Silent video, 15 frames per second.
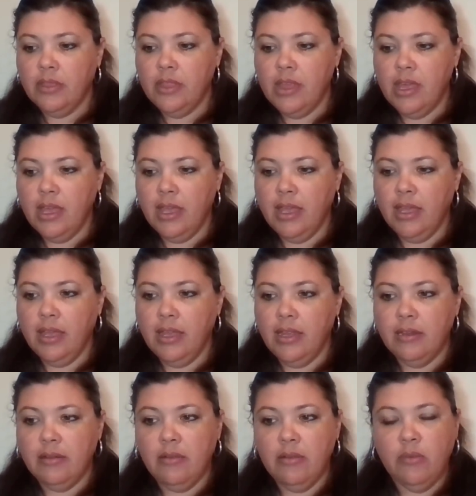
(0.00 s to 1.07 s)

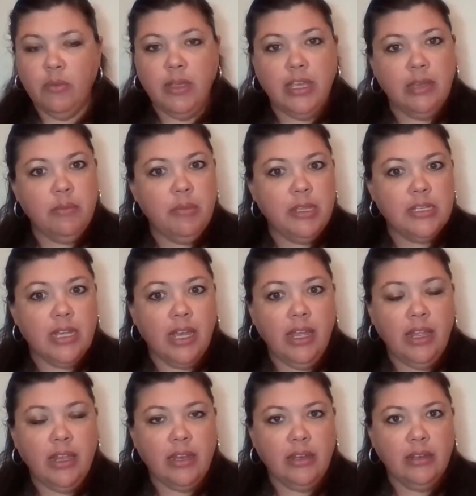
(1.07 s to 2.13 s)
then we can be
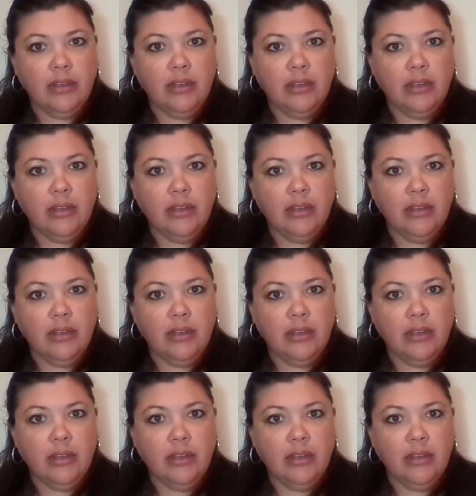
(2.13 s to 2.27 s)
done.